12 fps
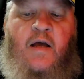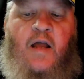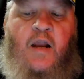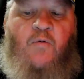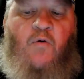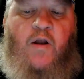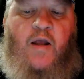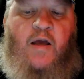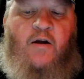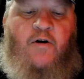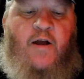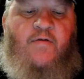Anyone
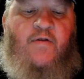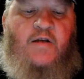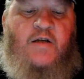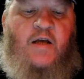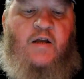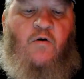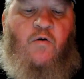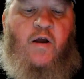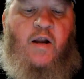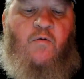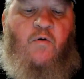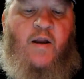entering the tent or
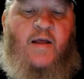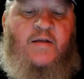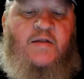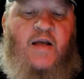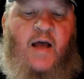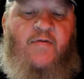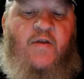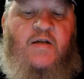anyone inside